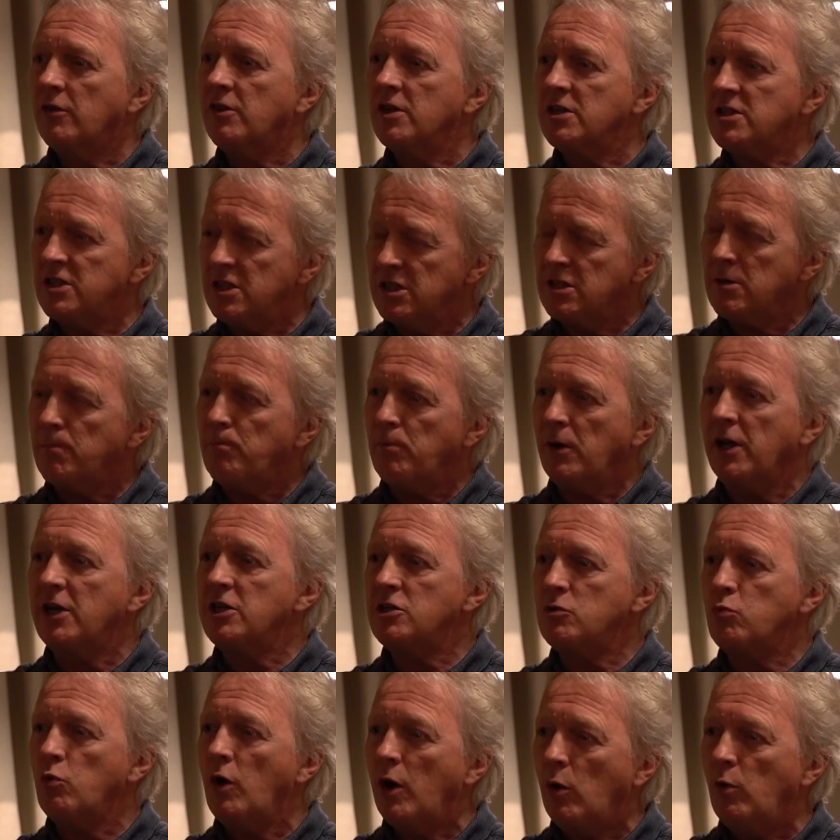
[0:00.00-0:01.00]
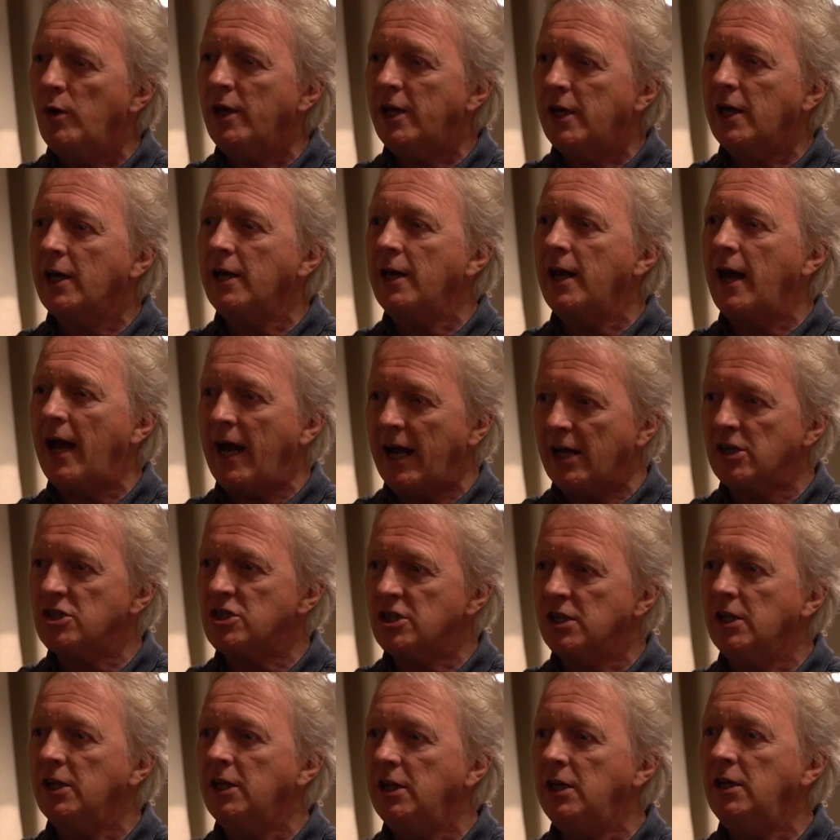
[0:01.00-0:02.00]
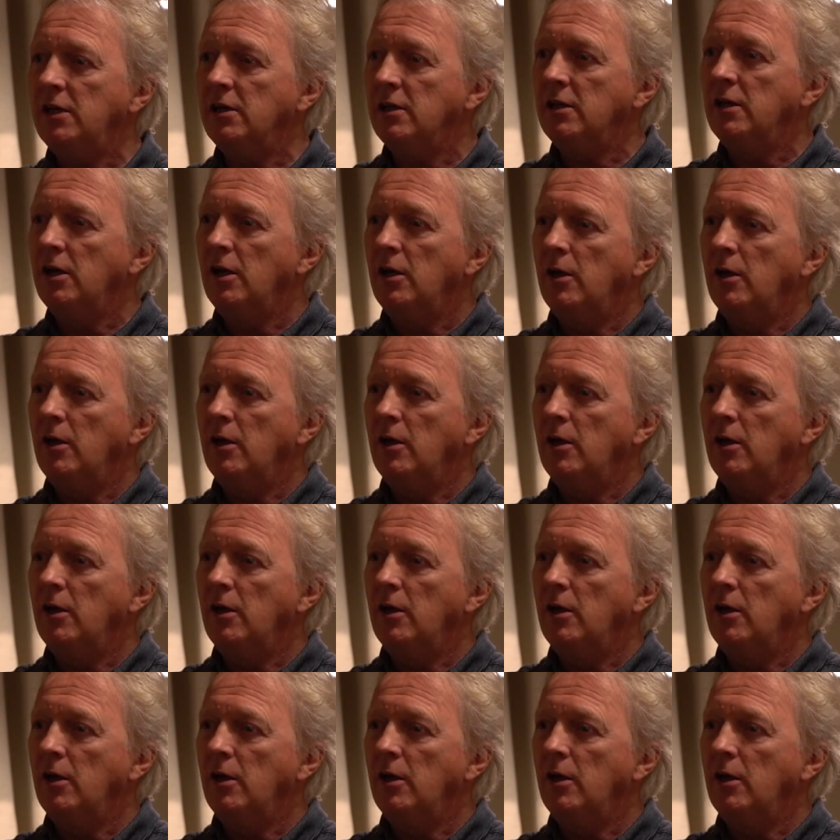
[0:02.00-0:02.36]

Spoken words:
this is a place where we can actually